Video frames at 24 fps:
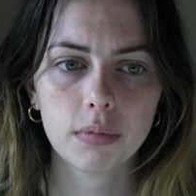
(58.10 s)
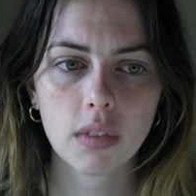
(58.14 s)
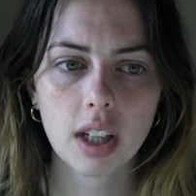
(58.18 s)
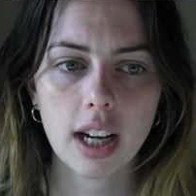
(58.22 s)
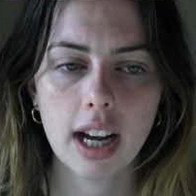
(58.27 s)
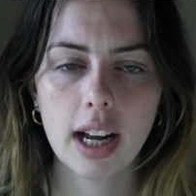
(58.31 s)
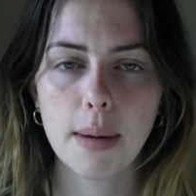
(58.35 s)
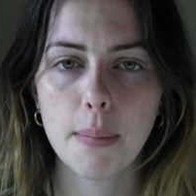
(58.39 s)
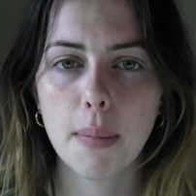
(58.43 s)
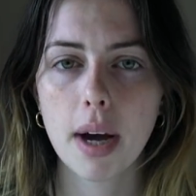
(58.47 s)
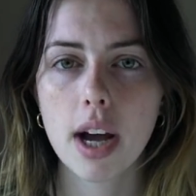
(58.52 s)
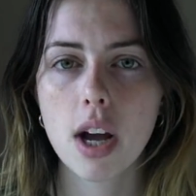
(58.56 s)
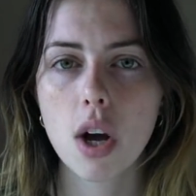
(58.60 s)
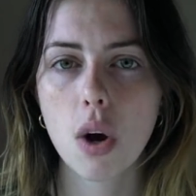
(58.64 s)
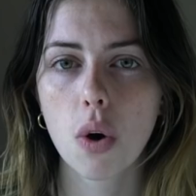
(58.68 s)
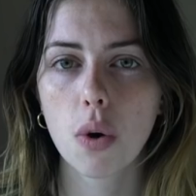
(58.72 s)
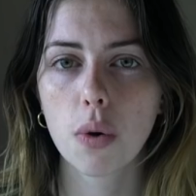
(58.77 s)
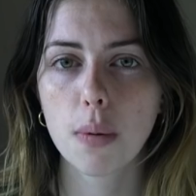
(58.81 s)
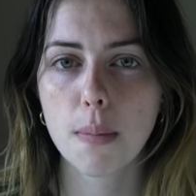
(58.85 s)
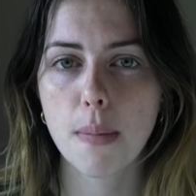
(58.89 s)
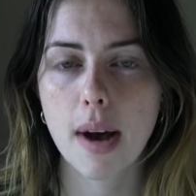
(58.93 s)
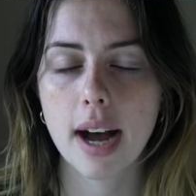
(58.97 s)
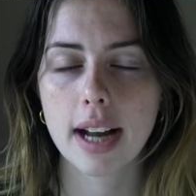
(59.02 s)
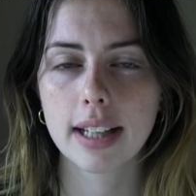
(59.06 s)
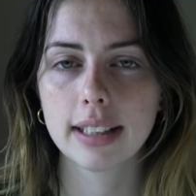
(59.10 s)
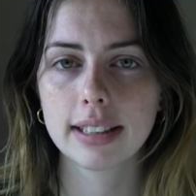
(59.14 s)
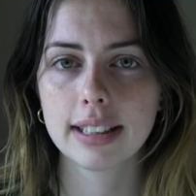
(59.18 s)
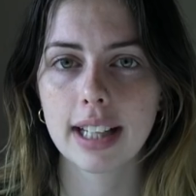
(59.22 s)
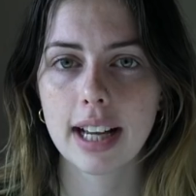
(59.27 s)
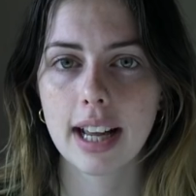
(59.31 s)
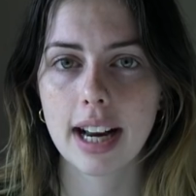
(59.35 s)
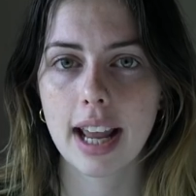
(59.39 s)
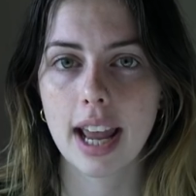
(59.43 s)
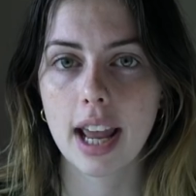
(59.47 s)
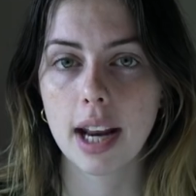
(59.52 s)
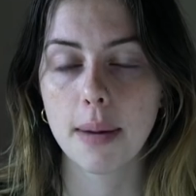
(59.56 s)
and my own
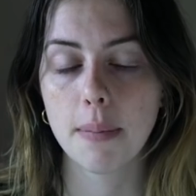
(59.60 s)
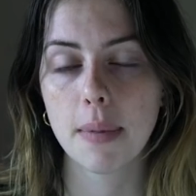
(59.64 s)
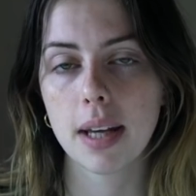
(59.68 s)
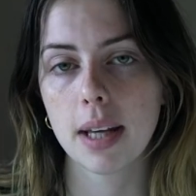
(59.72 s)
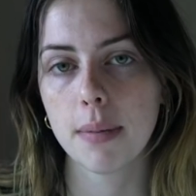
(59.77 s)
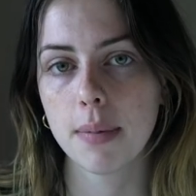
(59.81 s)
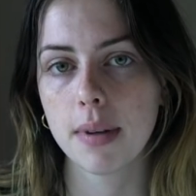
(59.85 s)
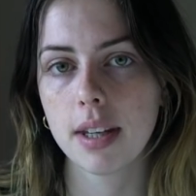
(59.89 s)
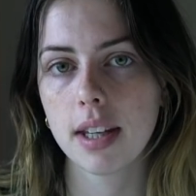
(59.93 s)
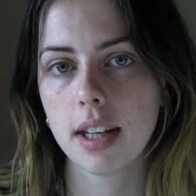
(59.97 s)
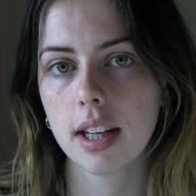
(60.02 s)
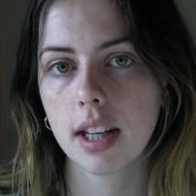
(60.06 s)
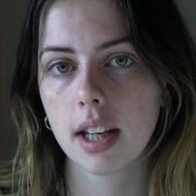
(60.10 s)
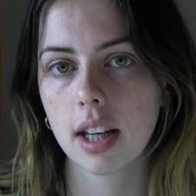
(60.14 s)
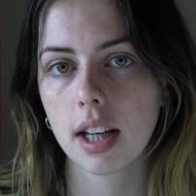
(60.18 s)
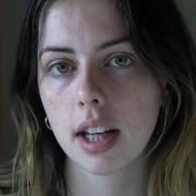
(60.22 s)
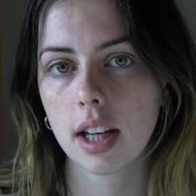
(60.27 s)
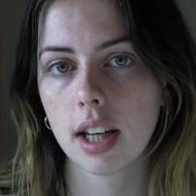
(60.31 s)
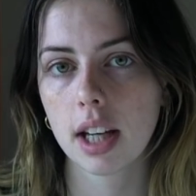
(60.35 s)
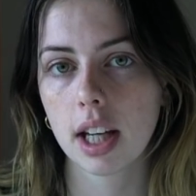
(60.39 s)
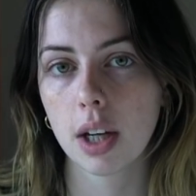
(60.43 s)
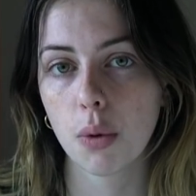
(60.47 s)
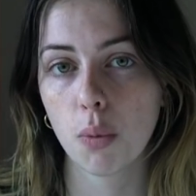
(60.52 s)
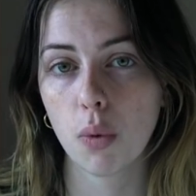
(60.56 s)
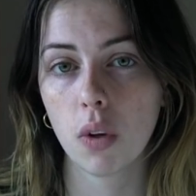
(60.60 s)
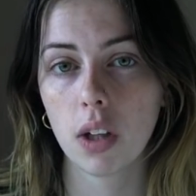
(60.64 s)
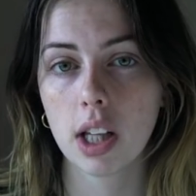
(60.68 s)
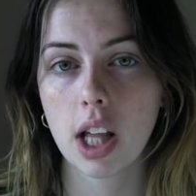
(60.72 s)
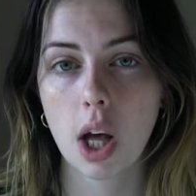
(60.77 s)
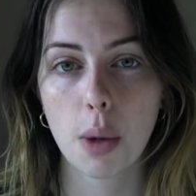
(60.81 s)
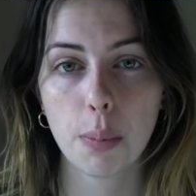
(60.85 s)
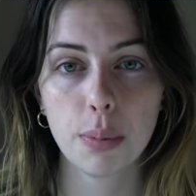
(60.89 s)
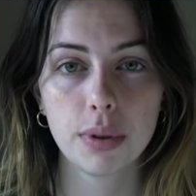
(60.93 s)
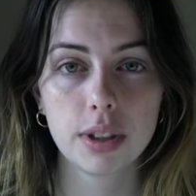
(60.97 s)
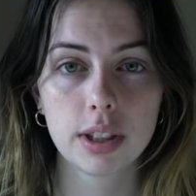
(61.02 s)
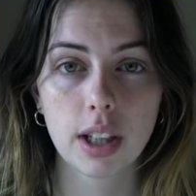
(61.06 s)
mindset, and maybe it will
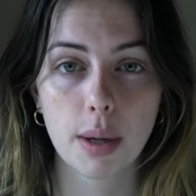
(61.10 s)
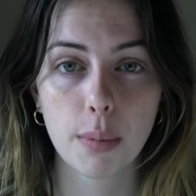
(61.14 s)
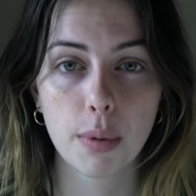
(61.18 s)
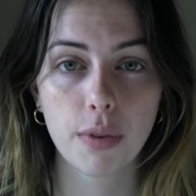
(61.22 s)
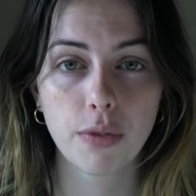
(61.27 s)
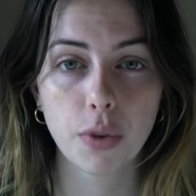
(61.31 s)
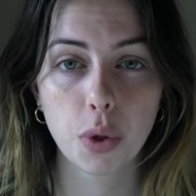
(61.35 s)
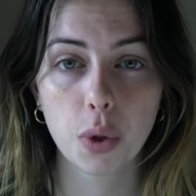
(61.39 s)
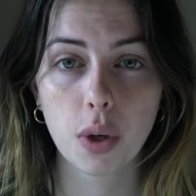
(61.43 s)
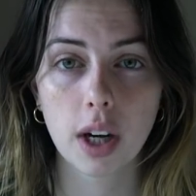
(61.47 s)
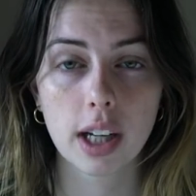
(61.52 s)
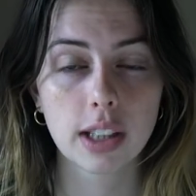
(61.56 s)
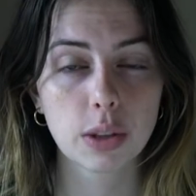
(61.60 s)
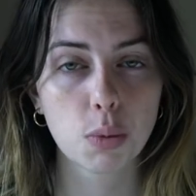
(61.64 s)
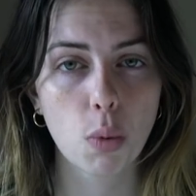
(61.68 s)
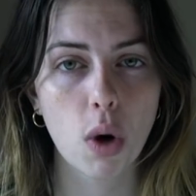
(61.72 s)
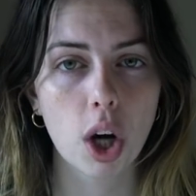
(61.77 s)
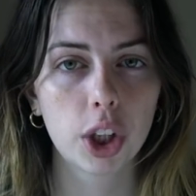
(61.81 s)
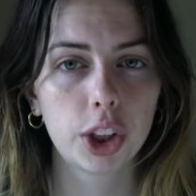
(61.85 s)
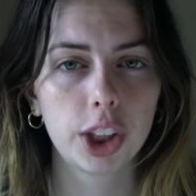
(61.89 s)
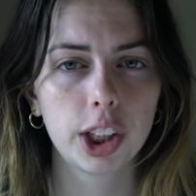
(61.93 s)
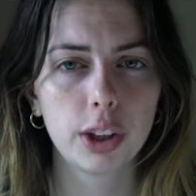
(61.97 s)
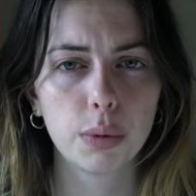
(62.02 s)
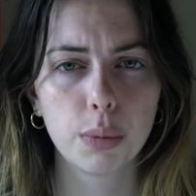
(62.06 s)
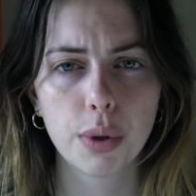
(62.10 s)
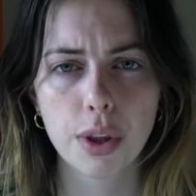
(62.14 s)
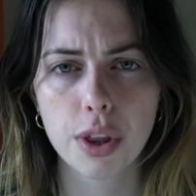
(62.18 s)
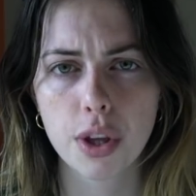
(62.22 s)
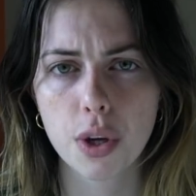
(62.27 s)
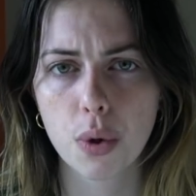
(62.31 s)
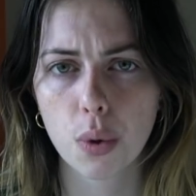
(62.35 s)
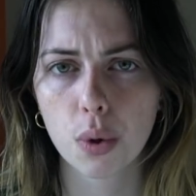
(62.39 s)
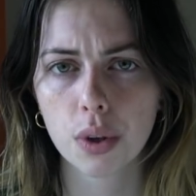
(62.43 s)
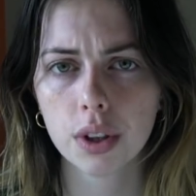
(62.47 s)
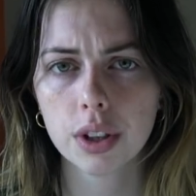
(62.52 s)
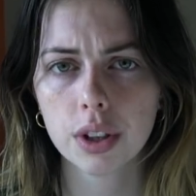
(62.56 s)
help some of you guys watching with
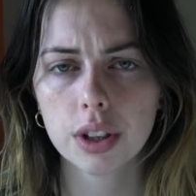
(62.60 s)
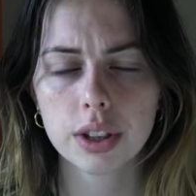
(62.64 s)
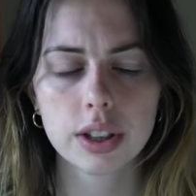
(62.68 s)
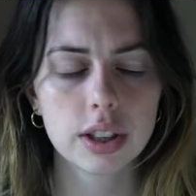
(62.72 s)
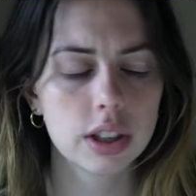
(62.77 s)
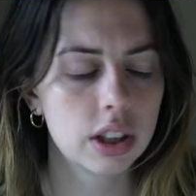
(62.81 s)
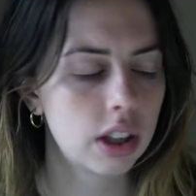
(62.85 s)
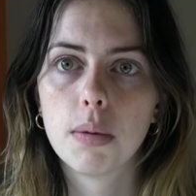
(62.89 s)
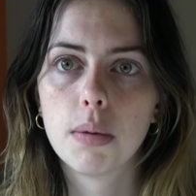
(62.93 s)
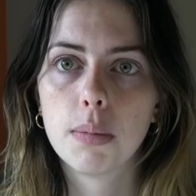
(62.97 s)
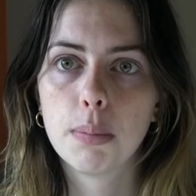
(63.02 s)
yours.